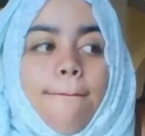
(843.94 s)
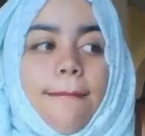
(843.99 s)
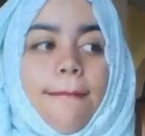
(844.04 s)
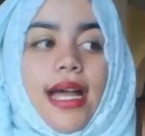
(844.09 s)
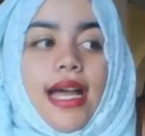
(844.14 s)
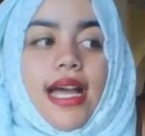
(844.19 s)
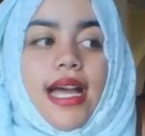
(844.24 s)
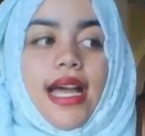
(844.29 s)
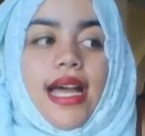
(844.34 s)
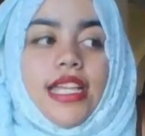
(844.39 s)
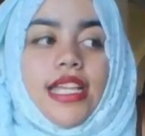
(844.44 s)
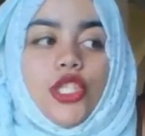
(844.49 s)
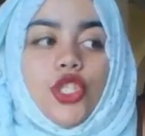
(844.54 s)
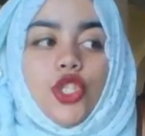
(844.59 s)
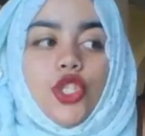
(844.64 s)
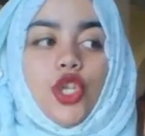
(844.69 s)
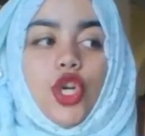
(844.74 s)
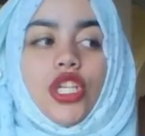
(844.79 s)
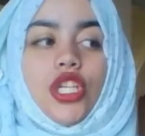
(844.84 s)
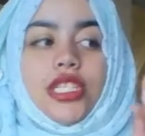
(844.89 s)
but
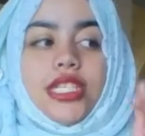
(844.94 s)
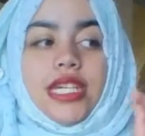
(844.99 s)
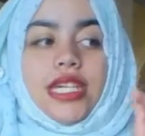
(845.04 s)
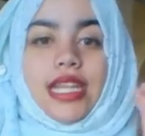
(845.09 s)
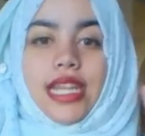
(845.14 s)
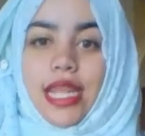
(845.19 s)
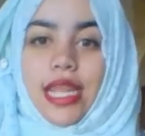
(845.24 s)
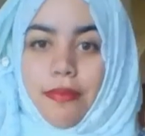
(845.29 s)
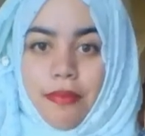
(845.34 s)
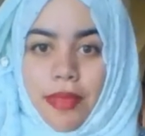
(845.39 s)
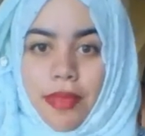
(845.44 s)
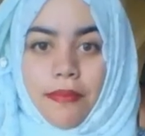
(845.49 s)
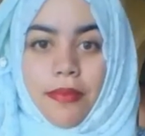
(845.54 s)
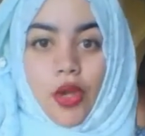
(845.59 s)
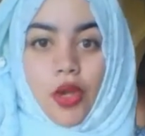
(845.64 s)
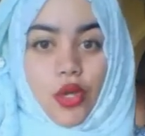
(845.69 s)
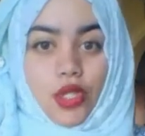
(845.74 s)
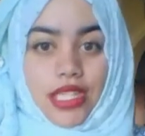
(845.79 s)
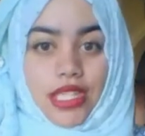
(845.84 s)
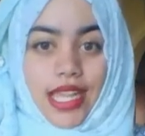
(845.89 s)
not creepy
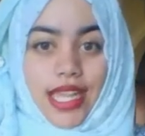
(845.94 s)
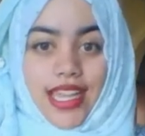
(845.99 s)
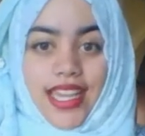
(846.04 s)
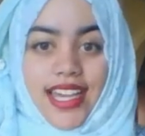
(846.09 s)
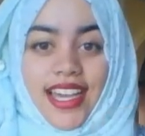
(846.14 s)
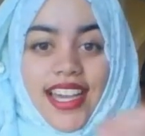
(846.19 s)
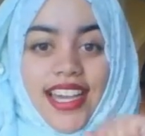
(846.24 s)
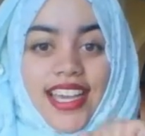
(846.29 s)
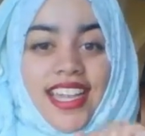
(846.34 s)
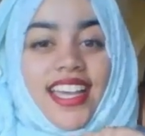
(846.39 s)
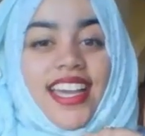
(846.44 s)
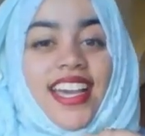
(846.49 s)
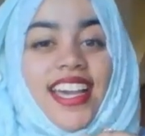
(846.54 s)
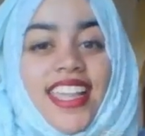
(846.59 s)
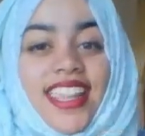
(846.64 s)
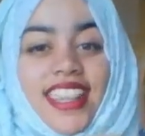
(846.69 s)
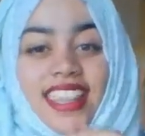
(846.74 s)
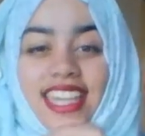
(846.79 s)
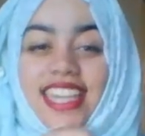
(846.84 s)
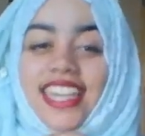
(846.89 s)
music.
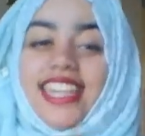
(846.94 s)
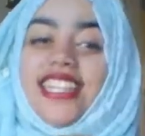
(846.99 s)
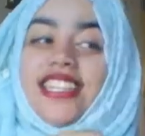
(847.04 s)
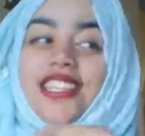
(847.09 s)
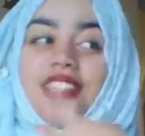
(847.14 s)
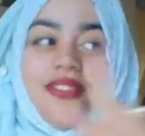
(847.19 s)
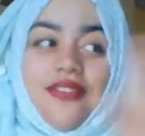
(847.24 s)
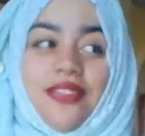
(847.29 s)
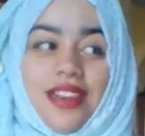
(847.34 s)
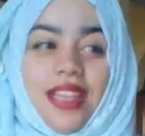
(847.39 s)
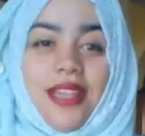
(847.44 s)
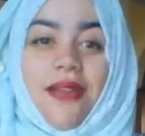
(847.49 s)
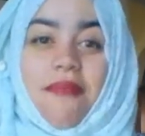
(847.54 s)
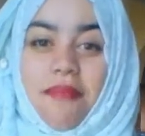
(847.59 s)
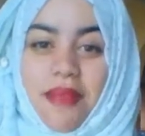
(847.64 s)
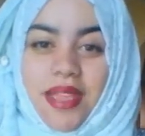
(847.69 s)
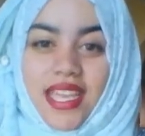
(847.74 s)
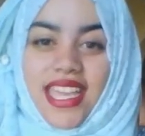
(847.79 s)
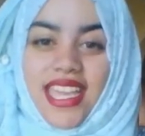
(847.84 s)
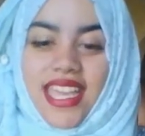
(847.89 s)
That is
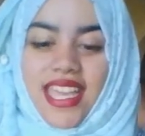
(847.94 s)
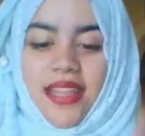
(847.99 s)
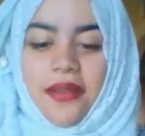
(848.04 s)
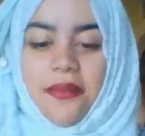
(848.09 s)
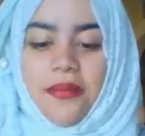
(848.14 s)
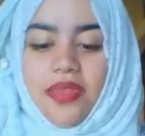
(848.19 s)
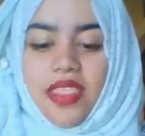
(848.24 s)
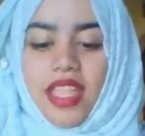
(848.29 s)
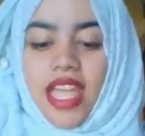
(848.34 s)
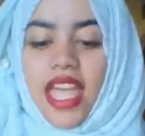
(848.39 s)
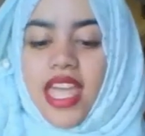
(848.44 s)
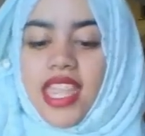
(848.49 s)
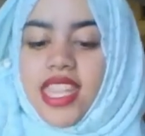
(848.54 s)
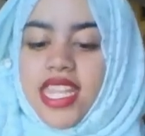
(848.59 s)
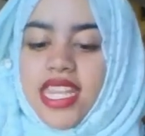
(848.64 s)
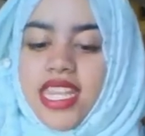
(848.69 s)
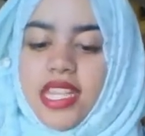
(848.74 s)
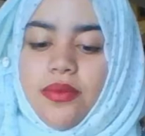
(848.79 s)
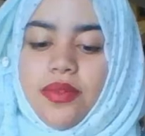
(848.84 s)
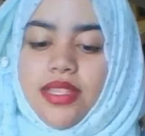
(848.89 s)
creepy. And
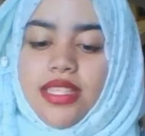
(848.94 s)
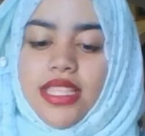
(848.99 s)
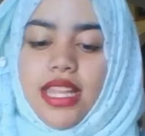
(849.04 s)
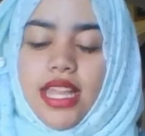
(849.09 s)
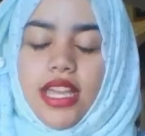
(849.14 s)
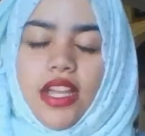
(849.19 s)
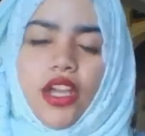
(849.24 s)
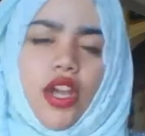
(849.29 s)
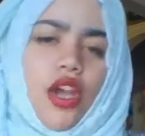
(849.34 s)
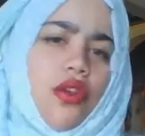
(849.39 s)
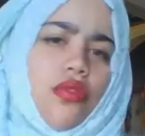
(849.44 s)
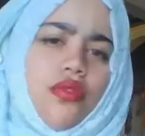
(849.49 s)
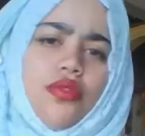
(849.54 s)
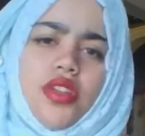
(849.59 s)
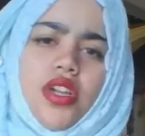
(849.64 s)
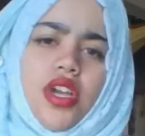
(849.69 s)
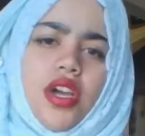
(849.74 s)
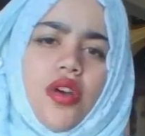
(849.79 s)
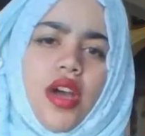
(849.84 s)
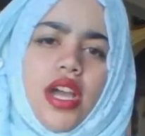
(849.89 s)
then he was like, oh
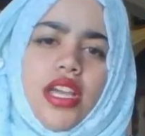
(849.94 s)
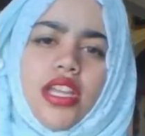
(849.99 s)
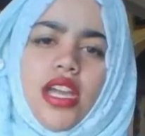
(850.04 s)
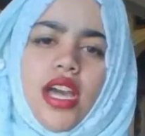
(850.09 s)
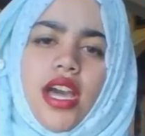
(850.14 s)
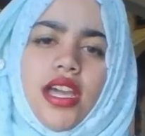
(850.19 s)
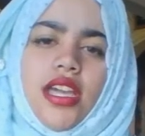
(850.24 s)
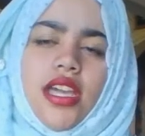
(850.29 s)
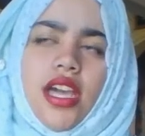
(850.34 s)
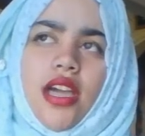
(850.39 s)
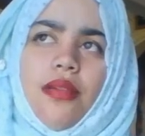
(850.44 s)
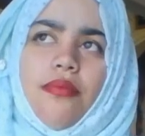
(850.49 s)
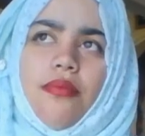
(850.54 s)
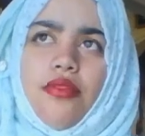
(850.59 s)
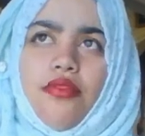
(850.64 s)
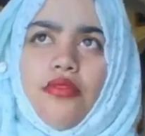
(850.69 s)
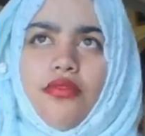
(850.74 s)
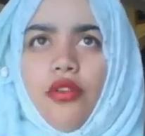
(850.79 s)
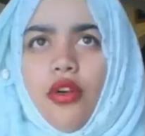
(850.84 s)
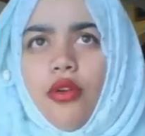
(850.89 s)
no, I
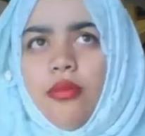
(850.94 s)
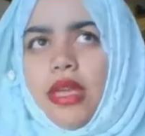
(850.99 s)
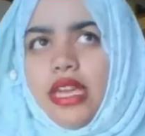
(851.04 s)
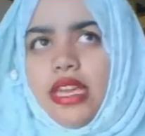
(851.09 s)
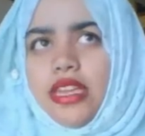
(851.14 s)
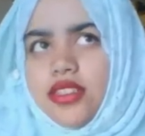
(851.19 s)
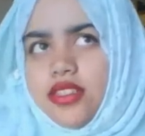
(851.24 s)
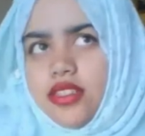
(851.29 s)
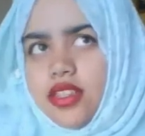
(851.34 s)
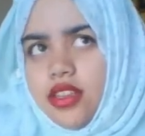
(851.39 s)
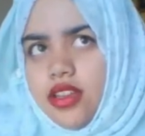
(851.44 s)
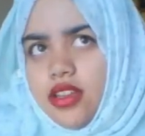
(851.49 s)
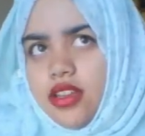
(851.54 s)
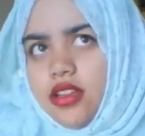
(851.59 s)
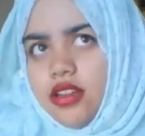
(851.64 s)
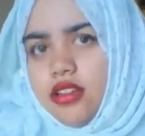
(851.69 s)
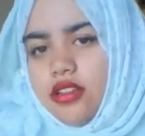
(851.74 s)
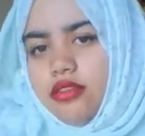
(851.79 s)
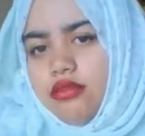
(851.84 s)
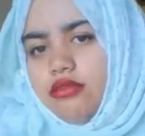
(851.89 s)
perform at
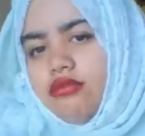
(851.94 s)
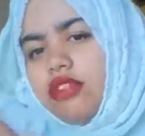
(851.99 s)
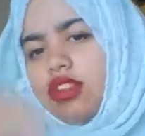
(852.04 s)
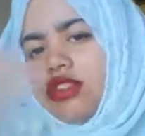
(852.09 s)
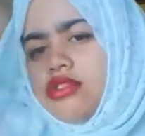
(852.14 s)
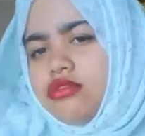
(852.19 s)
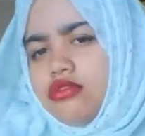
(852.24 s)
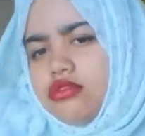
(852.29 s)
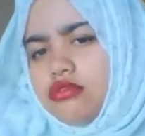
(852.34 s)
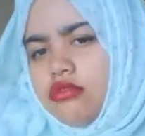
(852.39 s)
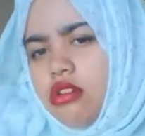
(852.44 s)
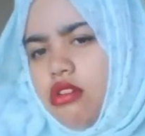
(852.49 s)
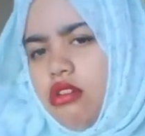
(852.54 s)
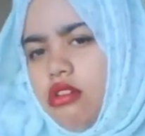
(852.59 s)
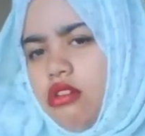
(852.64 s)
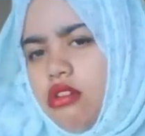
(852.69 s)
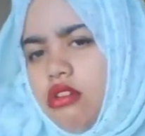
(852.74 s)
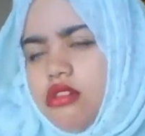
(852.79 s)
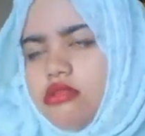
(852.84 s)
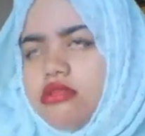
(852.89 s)

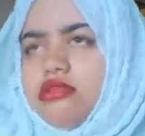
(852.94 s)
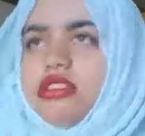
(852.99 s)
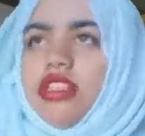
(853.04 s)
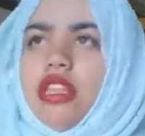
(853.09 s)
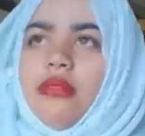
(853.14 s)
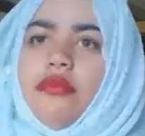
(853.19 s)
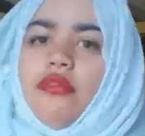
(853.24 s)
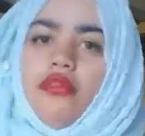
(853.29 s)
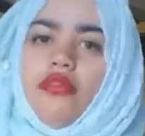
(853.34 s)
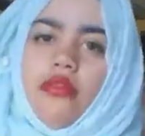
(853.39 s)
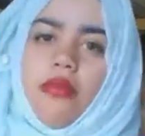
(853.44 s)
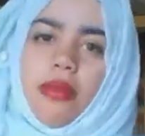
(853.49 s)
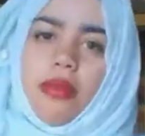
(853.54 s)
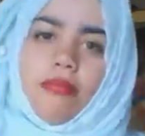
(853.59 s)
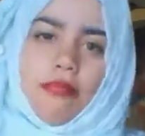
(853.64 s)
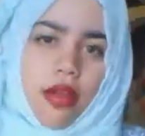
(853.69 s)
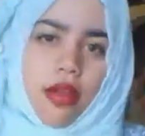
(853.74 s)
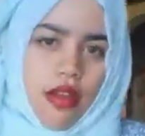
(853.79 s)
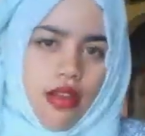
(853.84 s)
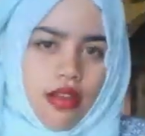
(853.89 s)
restaurants, I perform
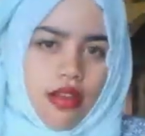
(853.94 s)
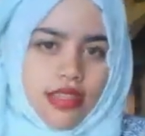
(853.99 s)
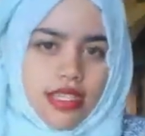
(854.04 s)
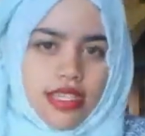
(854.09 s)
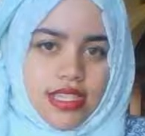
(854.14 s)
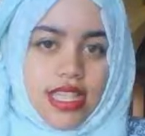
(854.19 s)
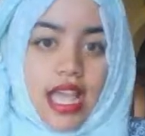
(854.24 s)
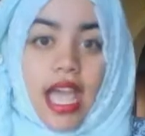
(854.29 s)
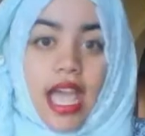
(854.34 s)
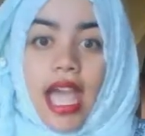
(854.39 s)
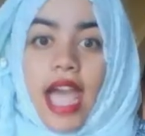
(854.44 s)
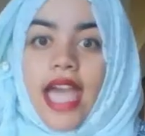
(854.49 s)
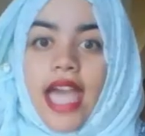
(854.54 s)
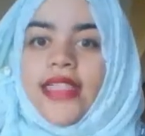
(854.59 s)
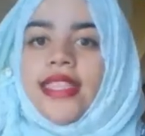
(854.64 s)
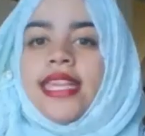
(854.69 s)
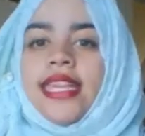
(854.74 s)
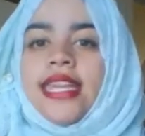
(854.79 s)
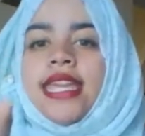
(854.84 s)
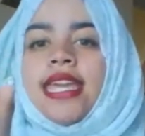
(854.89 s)
at parties.
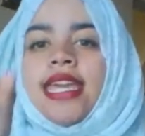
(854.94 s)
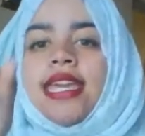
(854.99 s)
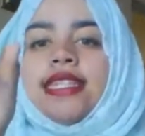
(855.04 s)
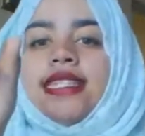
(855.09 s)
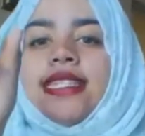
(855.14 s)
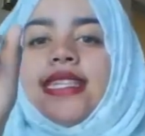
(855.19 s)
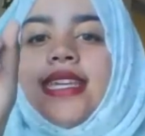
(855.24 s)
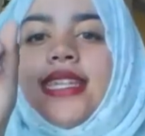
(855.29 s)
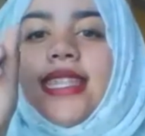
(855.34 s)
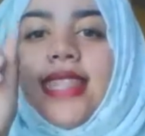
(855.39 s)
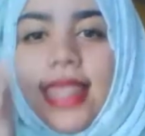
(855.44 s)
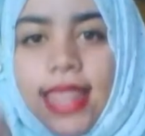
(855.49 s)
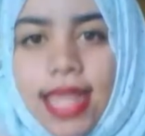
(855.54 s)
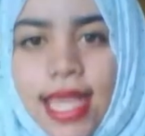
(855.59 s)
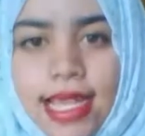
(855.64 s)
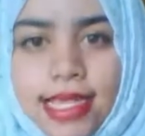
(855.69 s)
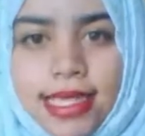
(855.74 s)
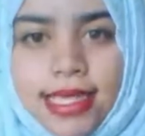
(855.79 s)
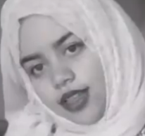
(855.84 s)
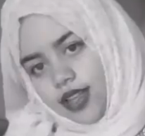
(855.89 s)
And then he did
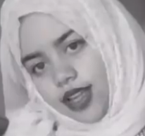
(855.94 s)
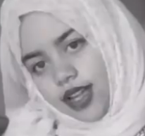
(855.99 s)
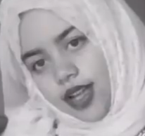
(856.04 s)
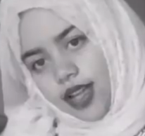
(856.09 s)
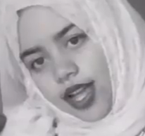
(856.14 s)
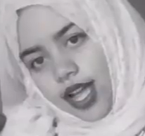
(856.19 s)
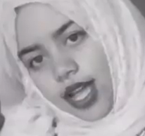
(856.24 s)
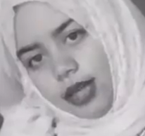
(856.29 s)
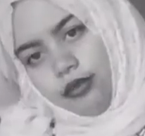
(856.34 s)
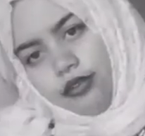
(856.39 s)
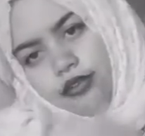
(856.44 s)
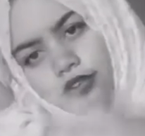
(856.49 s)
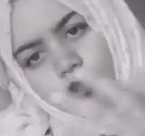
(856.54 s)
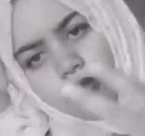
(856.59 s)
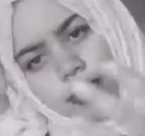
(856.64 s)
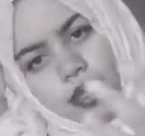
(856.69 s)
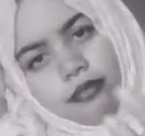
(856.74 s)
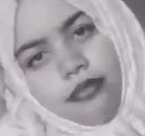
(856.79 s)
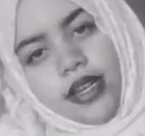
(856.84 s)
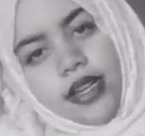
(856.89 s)
this. I
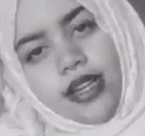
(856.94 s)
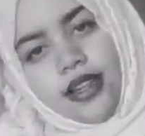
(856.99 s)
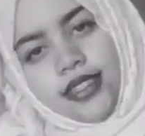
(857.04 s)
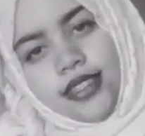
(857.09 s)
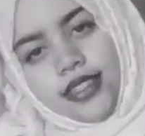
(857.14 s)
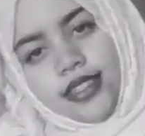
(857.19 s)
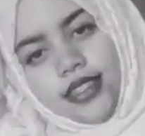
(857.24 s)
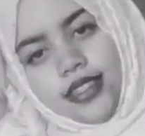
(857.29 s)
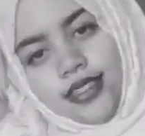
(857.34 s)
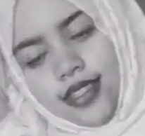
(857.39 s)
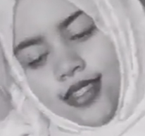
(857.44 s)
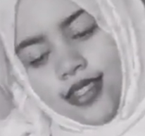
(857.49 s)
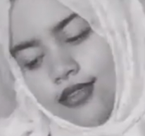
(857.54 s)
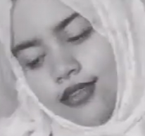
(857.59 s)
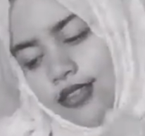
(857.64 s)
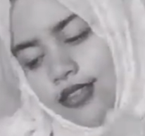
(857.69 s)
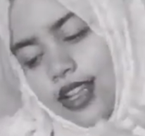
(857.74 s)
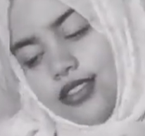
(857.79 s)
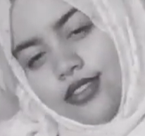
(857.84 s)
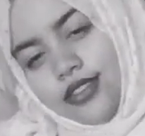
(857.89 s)
perform at parties
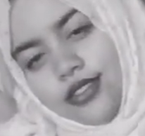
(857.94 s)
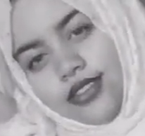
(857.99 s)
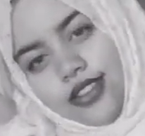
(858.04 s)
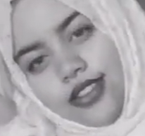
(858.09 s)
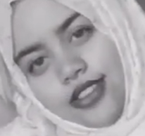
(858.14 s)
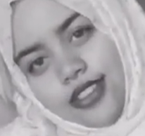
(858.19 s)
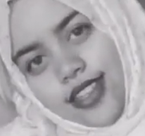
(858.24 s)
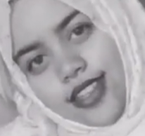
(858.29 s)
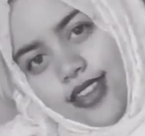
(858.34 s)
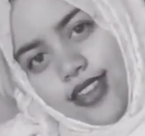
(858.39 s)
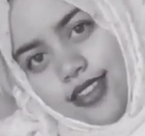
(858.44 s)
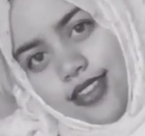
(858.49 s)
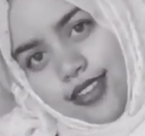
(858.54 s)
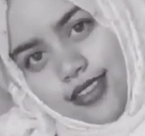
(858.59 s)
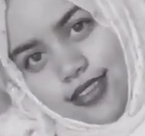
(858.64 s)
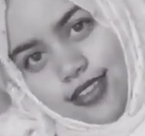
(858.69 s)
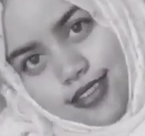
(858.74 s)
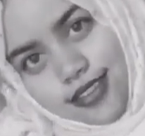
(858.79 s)
and restaurants and